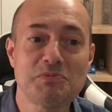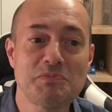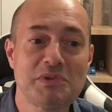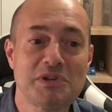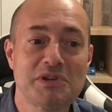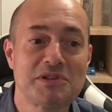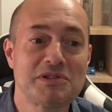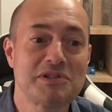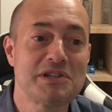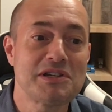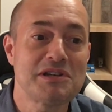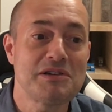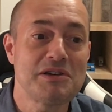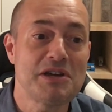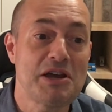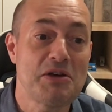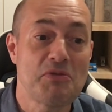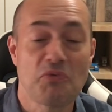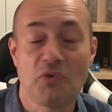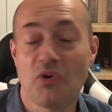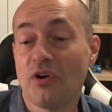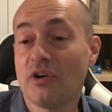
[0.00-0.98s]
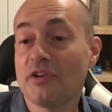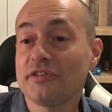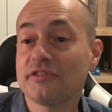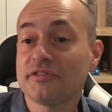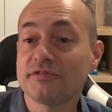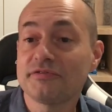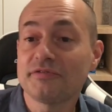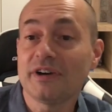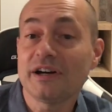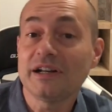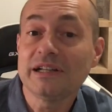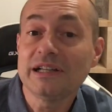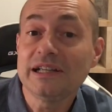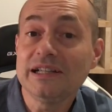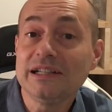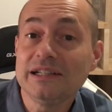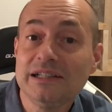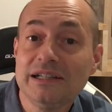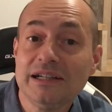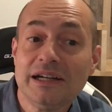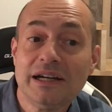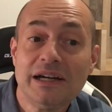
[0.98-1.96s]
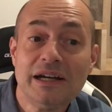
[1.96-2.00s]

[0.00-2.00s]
because it was funny,